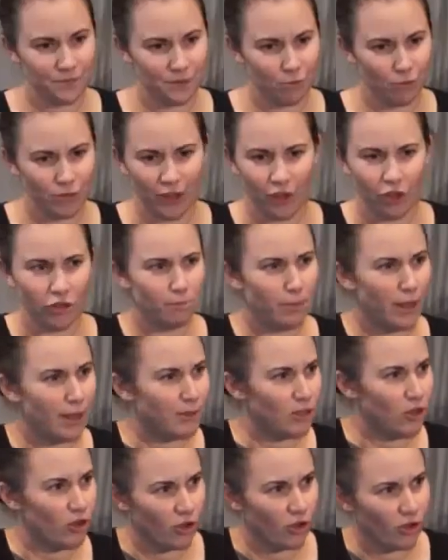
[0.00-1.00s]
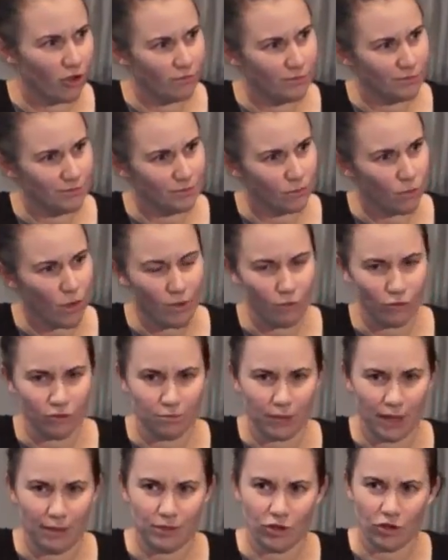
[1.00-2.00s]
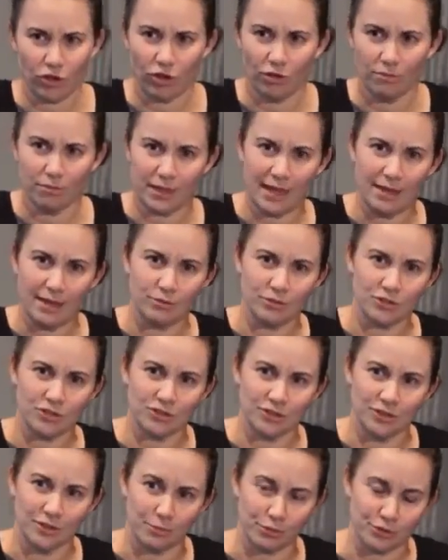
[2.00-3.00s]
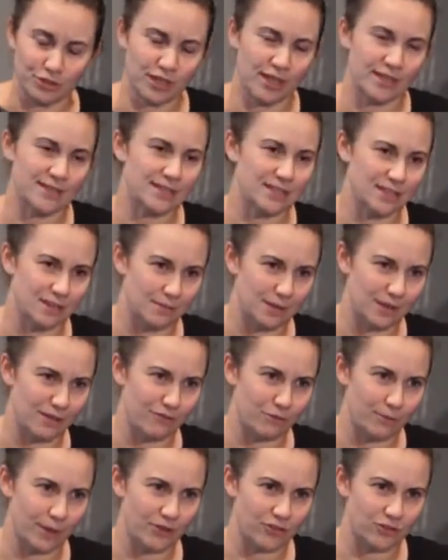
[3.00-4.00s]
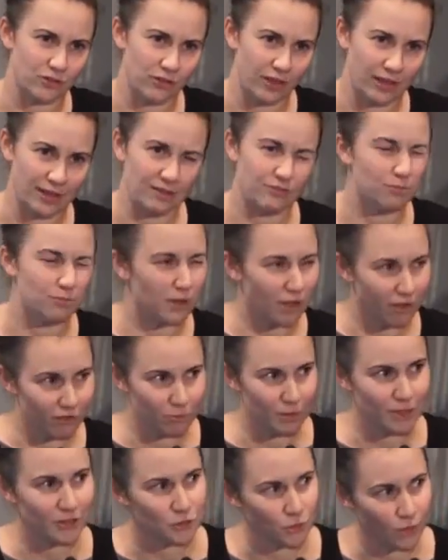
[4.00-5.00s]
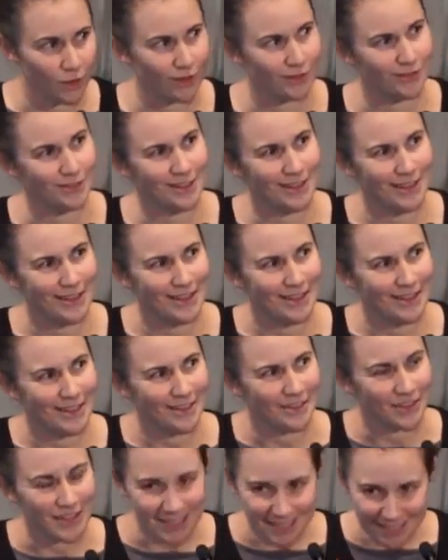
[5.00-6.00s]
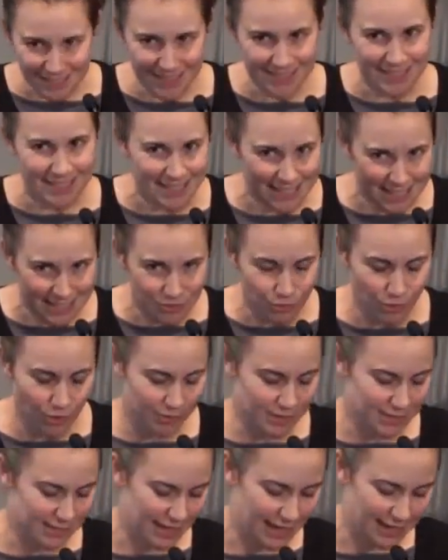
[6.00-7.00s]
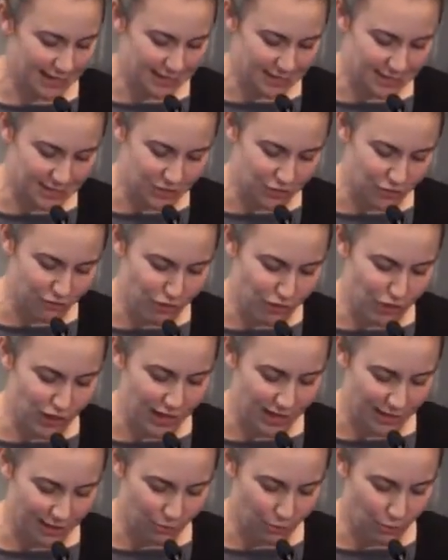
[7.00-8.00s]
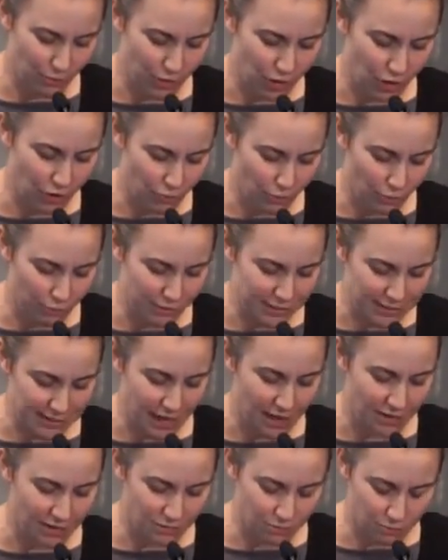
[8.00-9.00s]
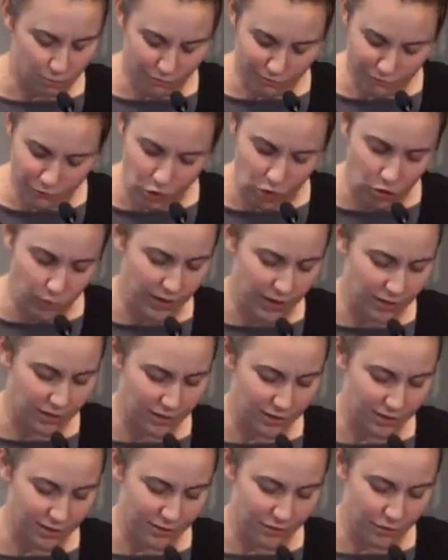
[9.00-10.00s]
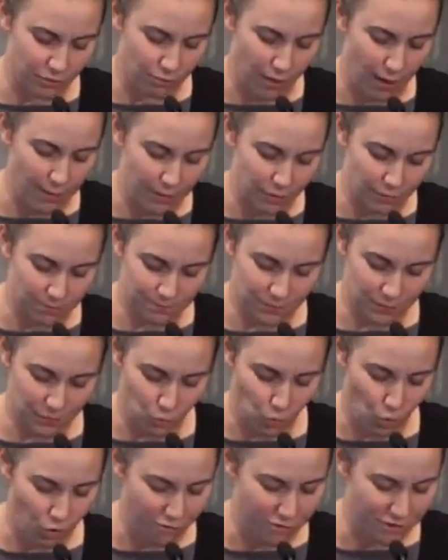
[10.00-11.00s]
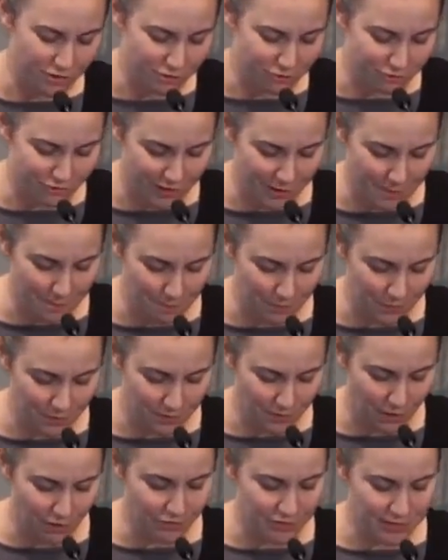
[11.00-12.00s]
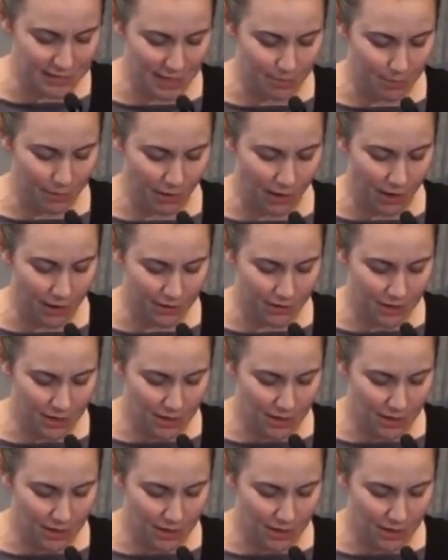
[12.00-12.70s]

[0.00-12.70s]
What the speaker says: When they go to baby.com, why wouldn't baby.com be able to present to them the information that they need from government as well? This is where we're starting to sort of think when we start following the rabbit warren of Govers and API.